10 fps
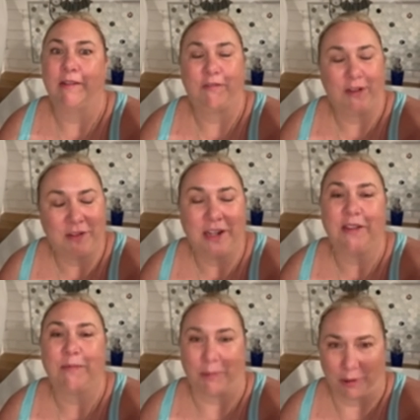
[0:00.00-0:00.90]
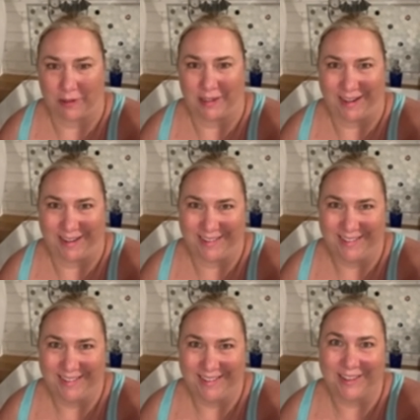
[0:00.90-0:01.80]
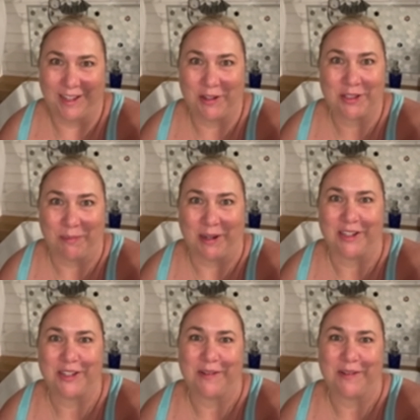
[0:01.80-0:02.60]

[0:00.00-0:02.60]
50th birthday. Love you so much.